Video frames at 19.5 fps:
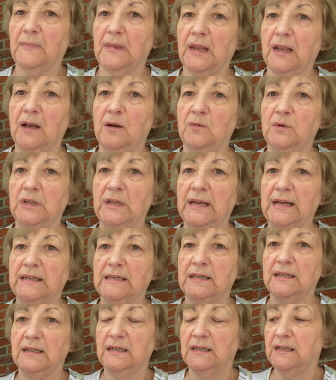I would like
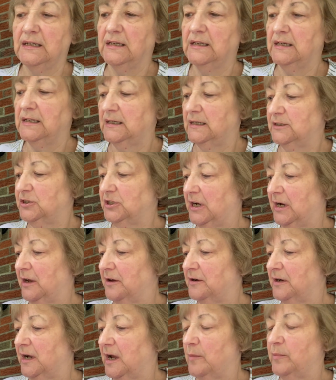to check out
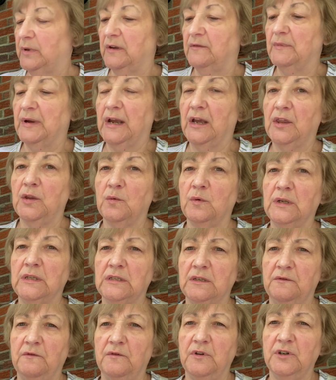a couple of my other ones.
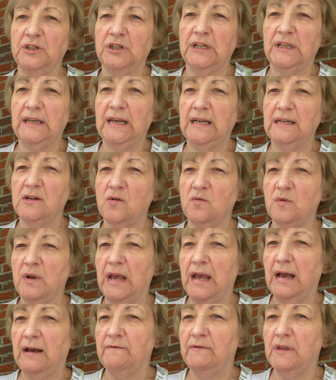Unfortunately, I don't
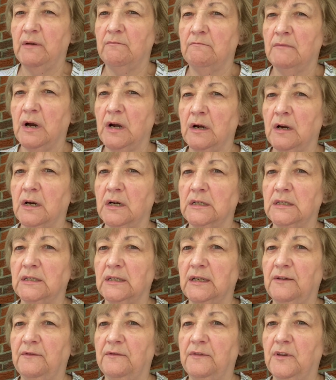have them marked.
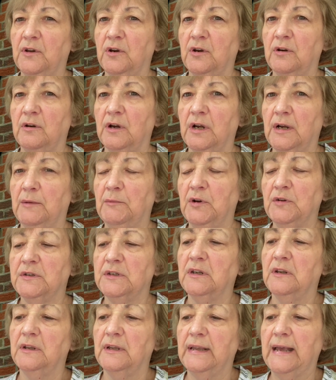Most
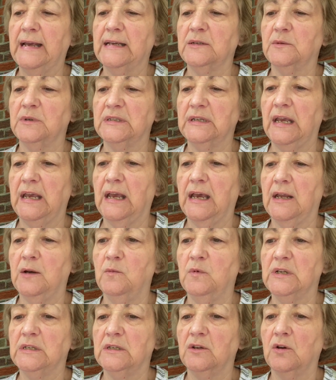of the last ones I had
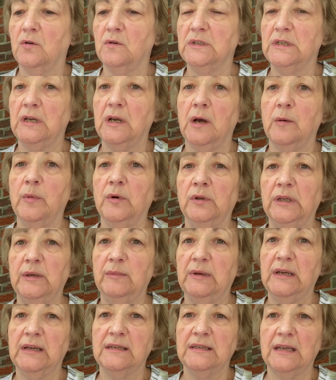was Cozy Cub only
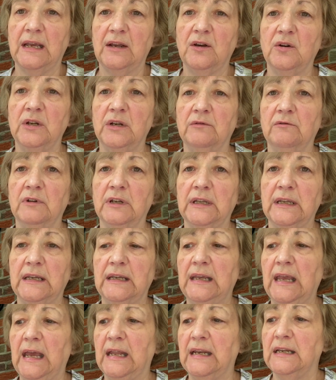because I couldn't really
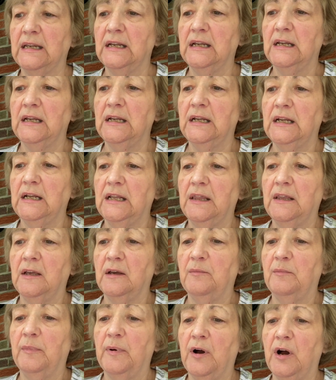get the
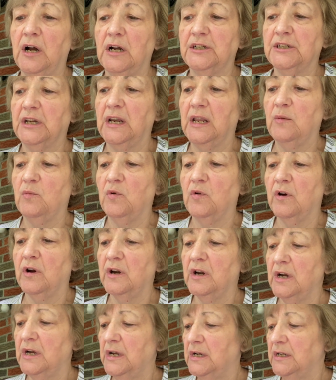Posh anymore.
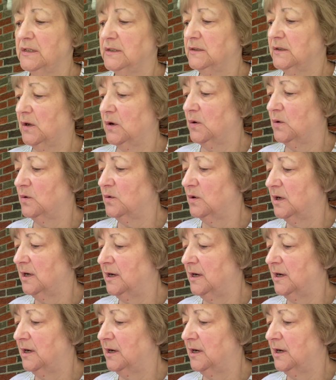So